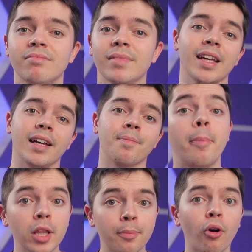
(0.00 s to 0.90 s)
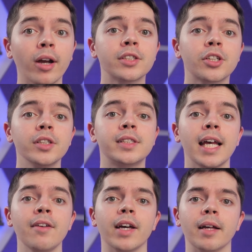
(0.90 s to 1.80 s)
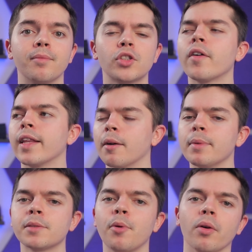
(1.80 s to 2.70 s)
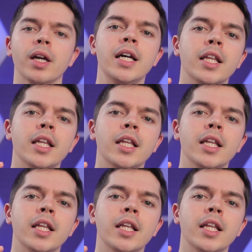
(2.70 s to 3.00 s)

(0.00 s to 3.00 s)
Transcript: Yeah, but the price could save it. Sorry there, I misspoke.